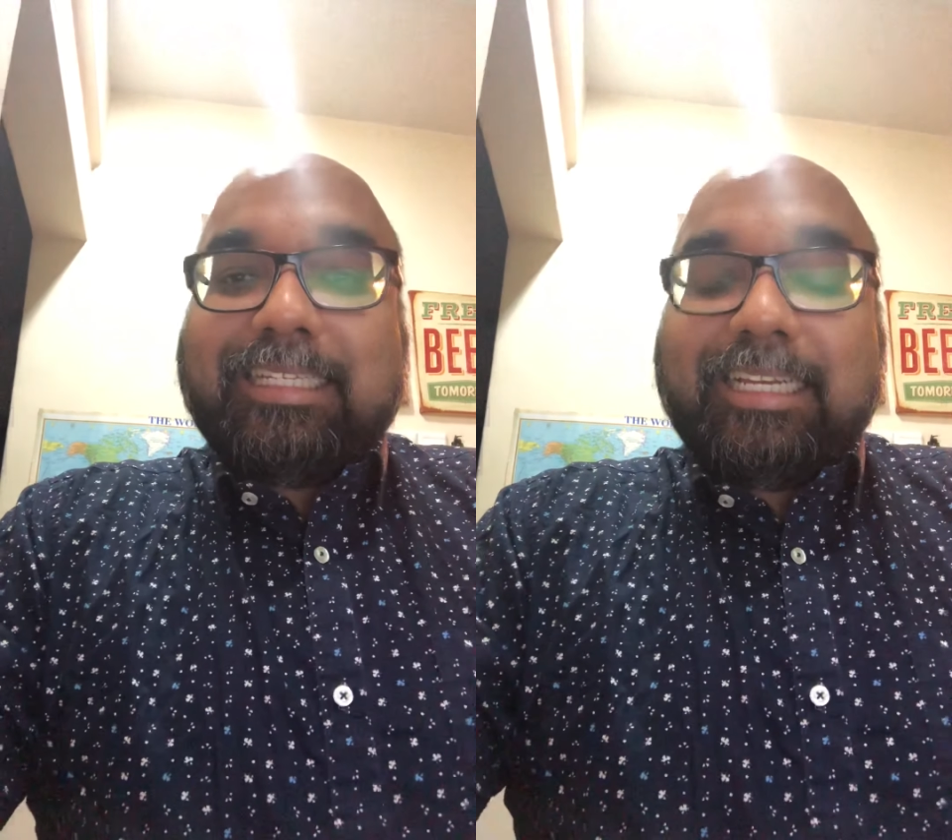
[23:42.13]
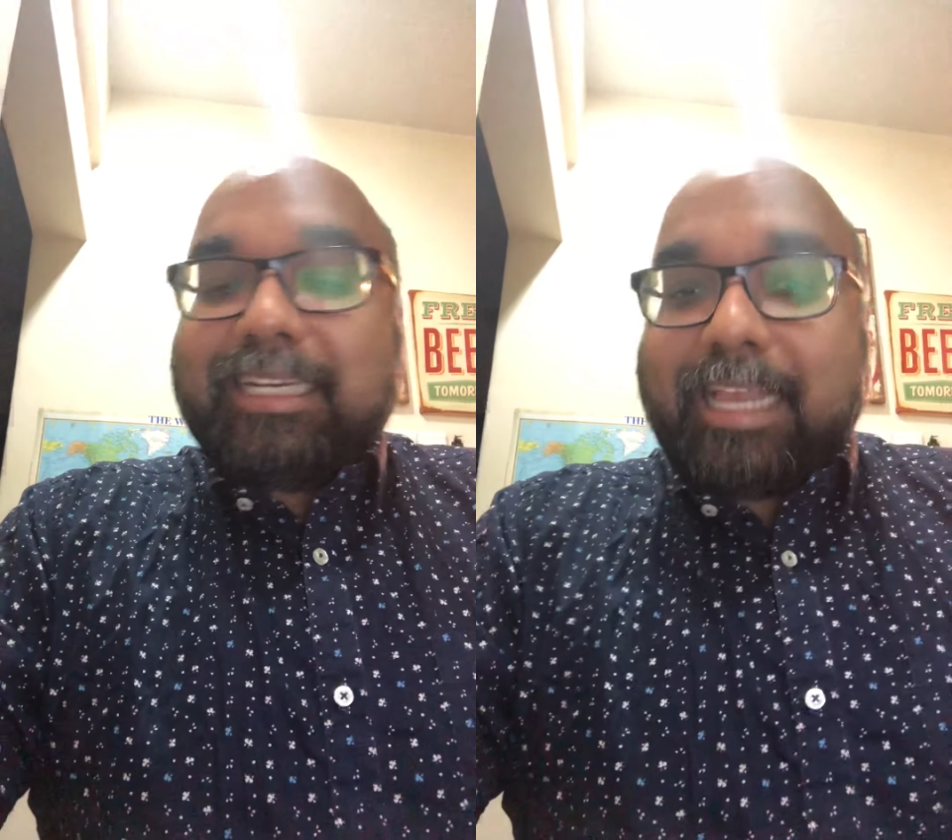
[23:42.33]

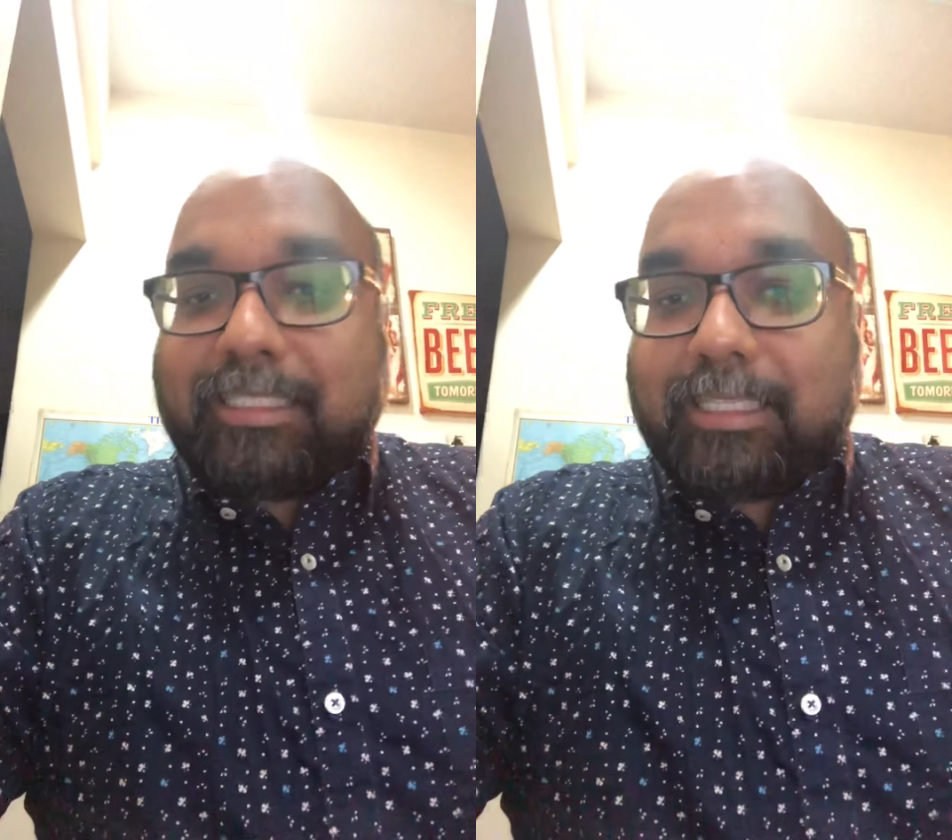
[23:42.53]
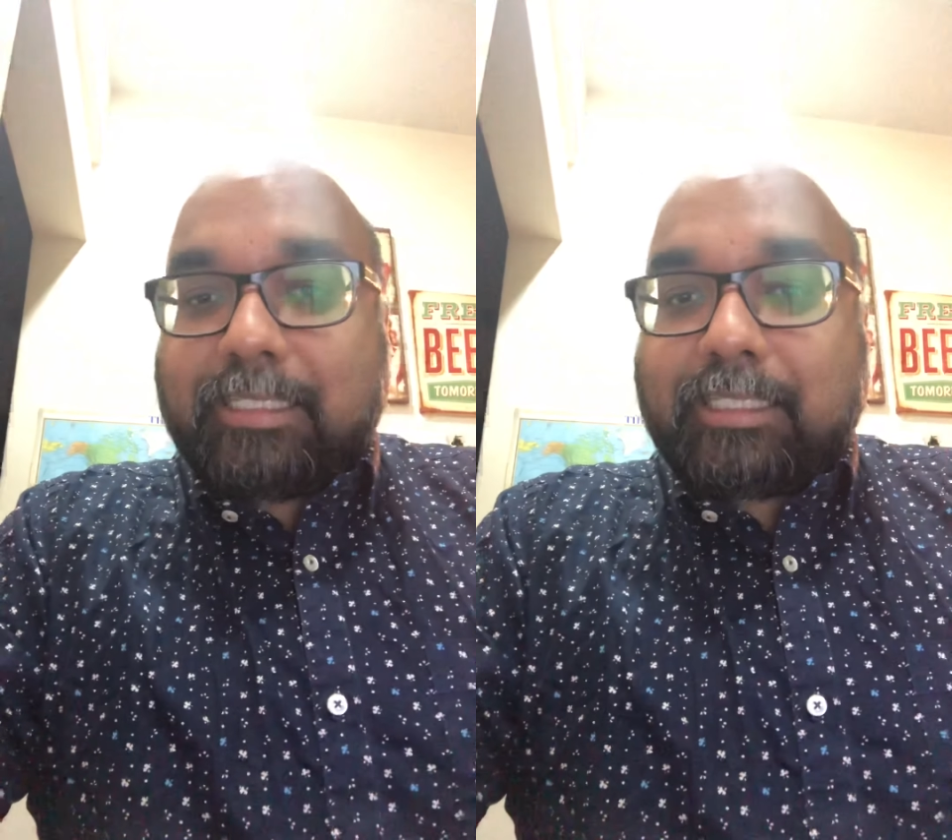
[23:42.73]
didn't
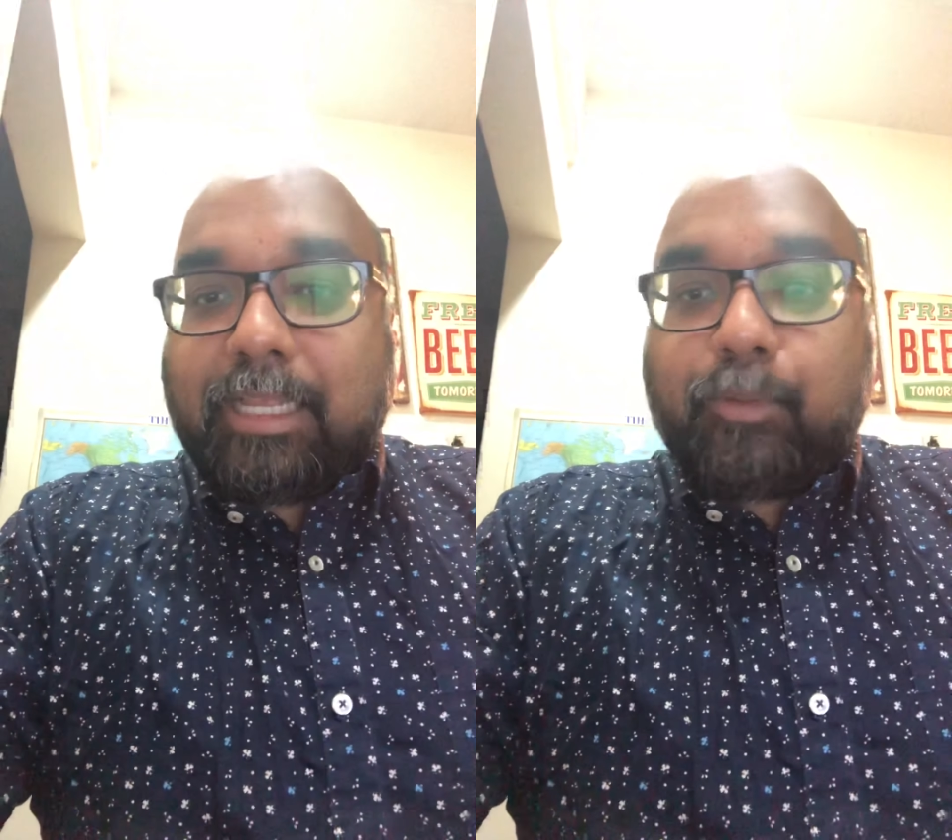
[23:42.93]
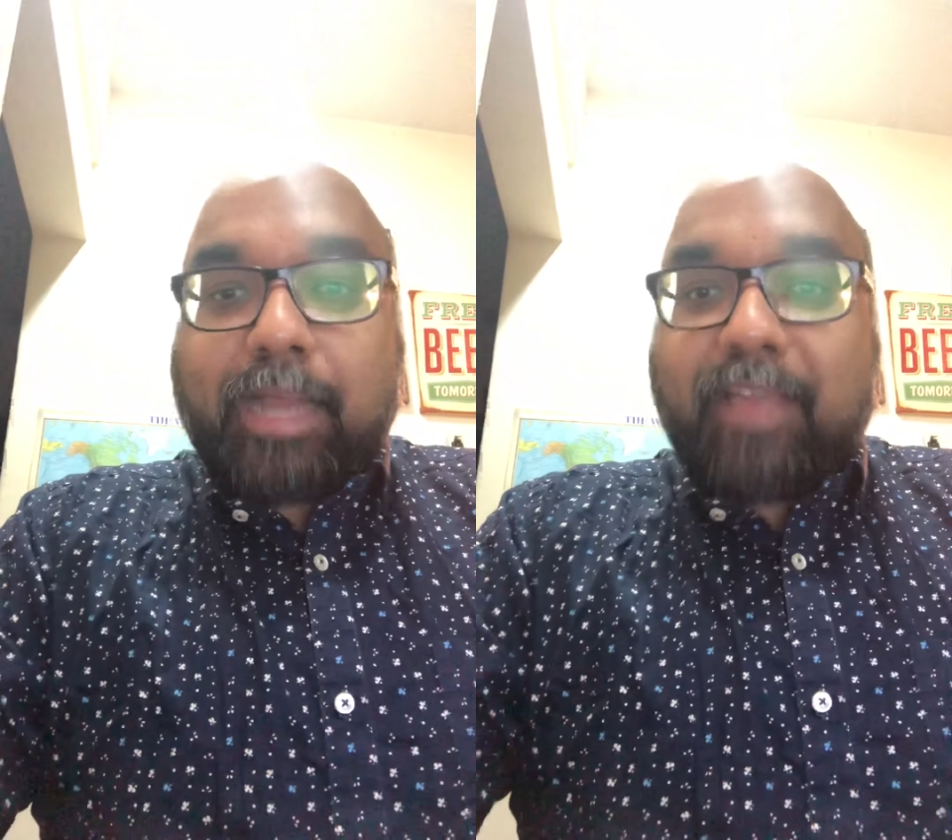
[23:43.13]

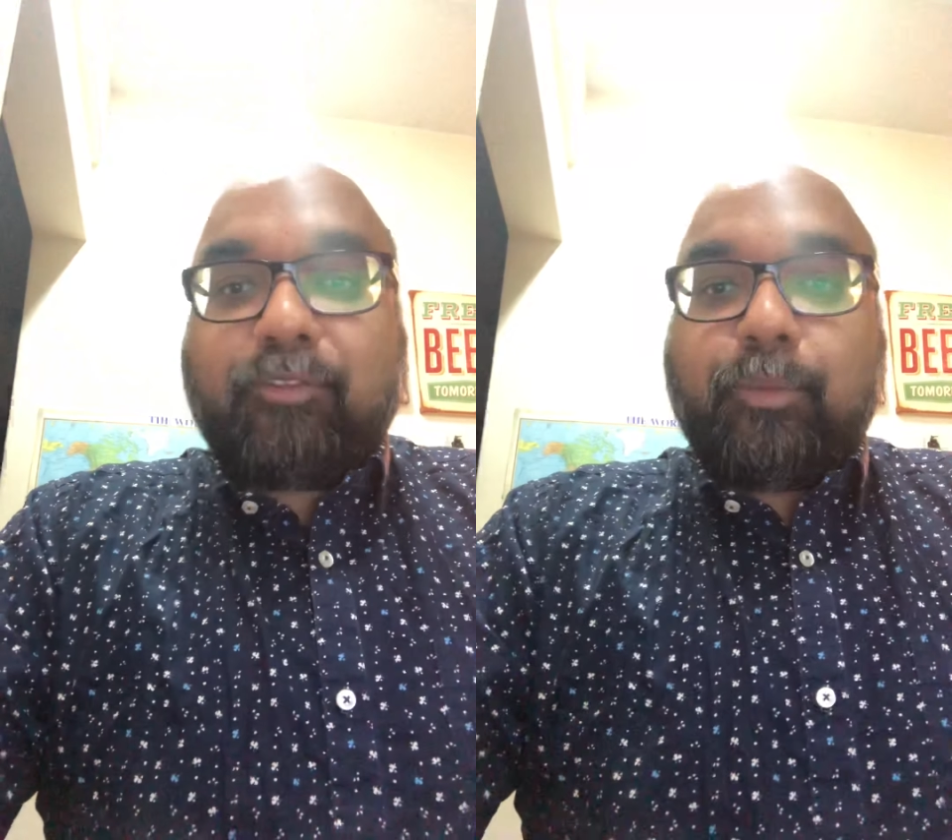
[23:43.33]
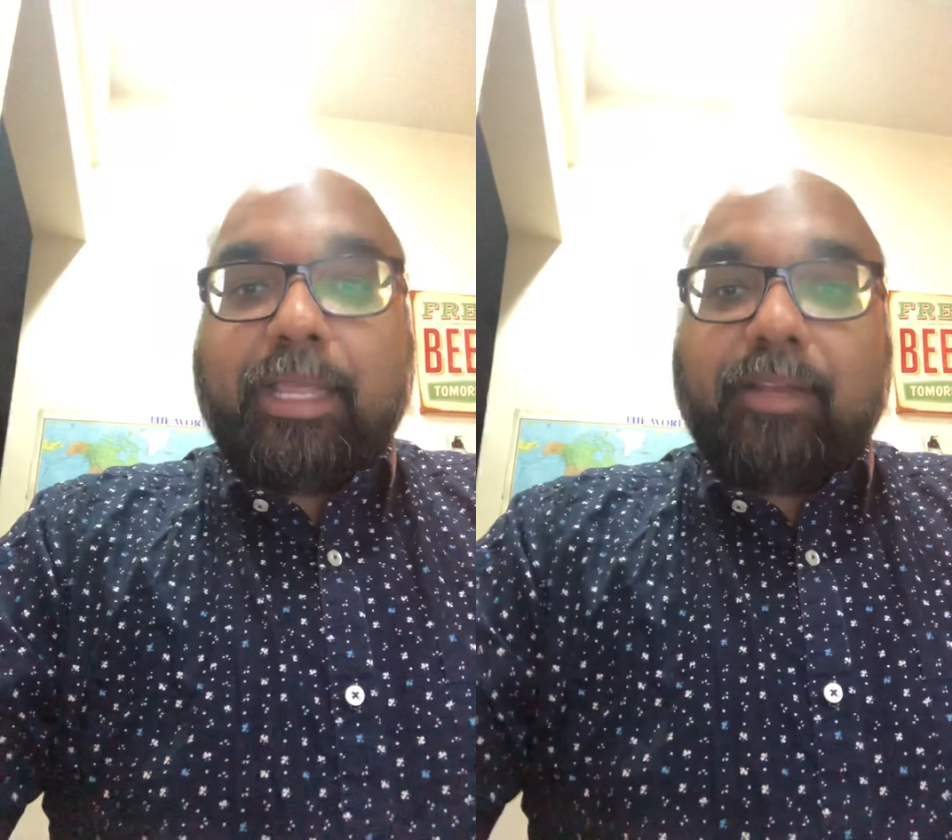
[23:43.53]
exist, it would
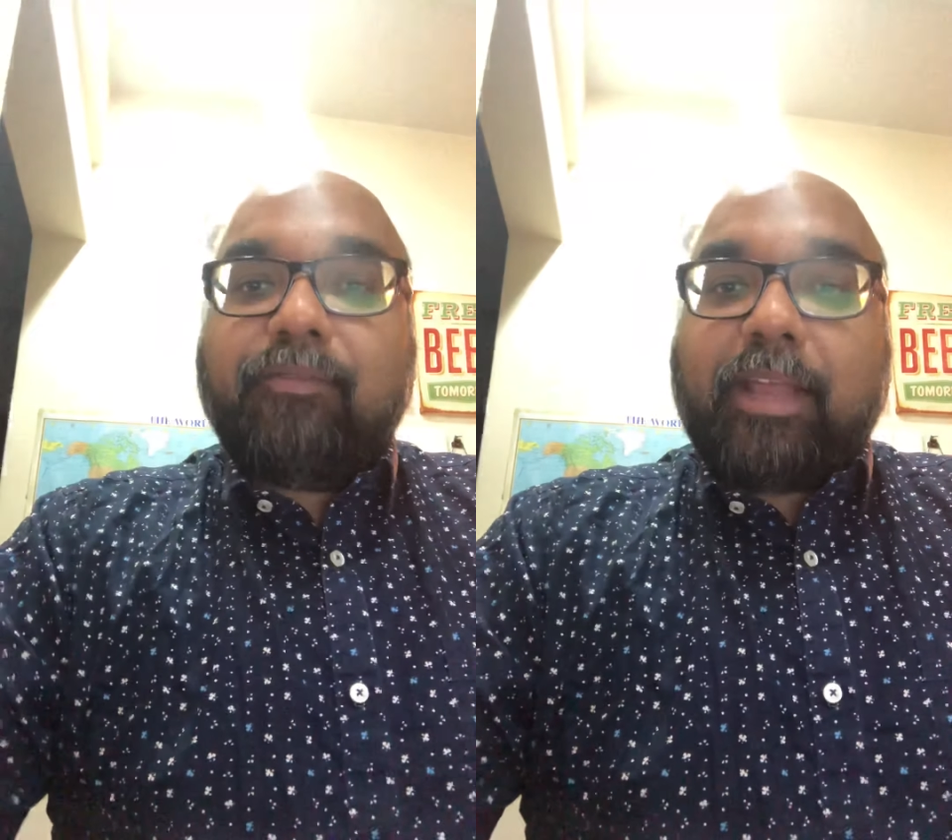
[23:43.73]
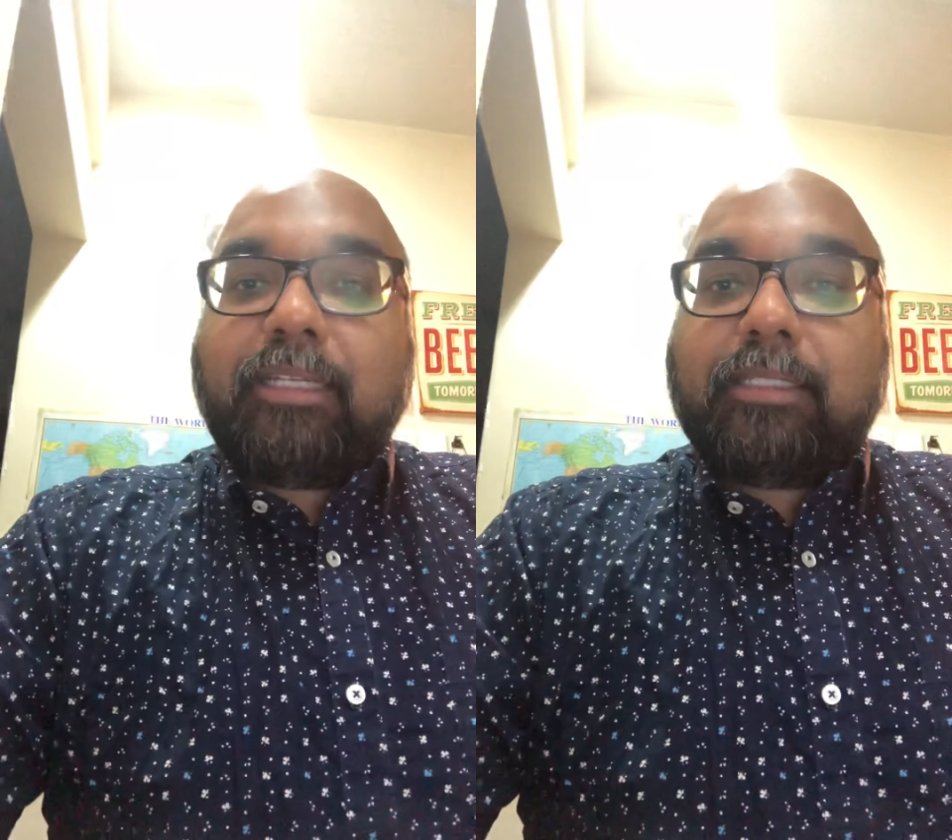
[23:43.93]
have to be
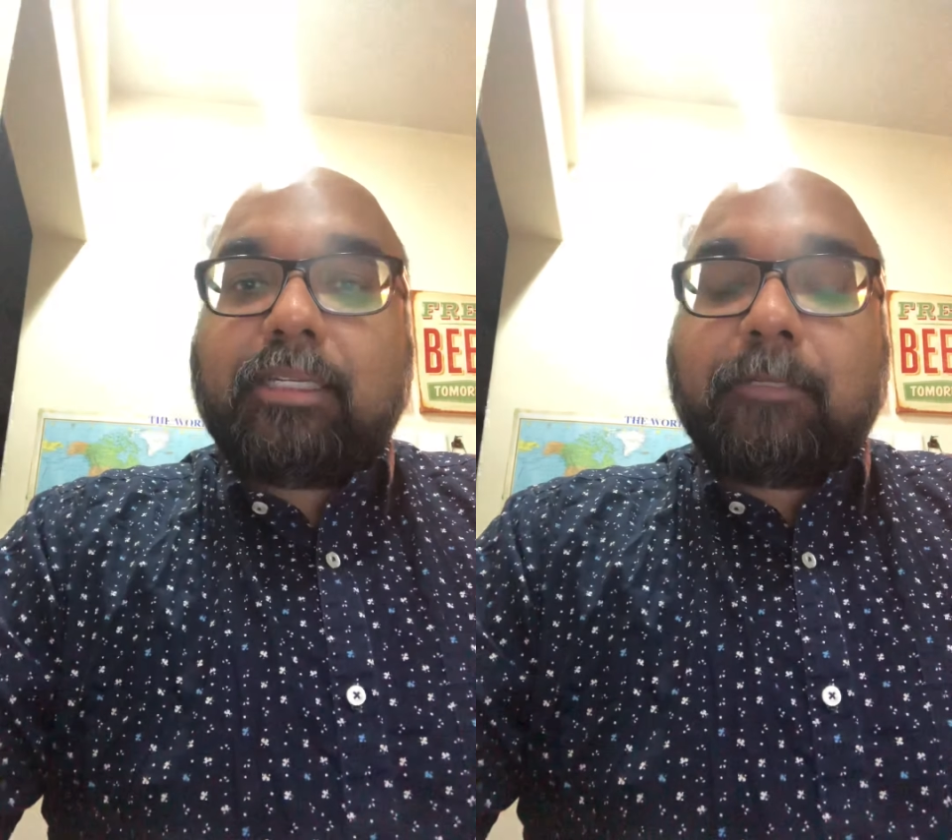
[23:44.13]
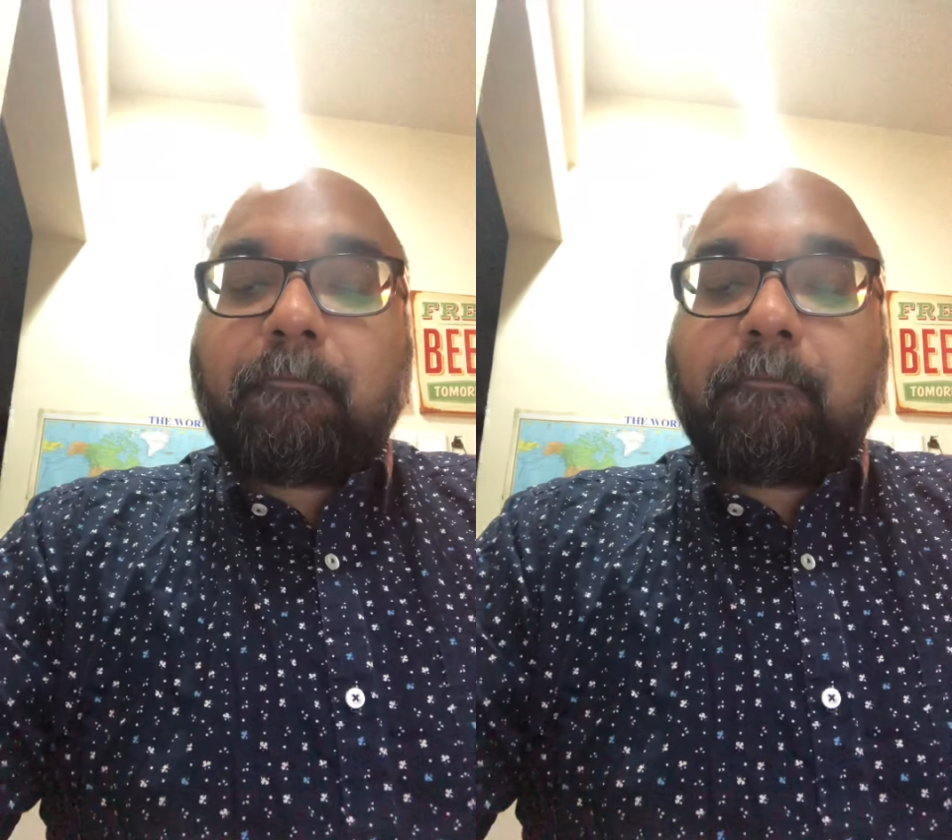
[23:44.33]
invented.